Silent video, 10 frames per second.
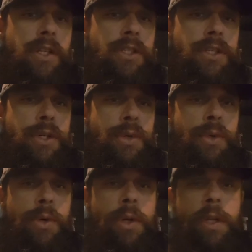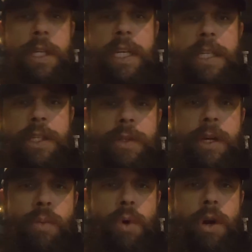in school and they do
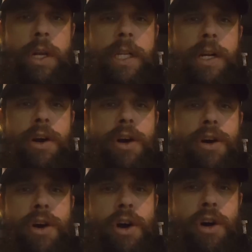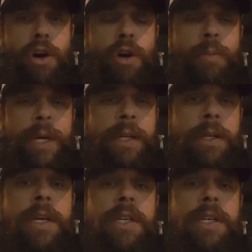their work and they're all calm and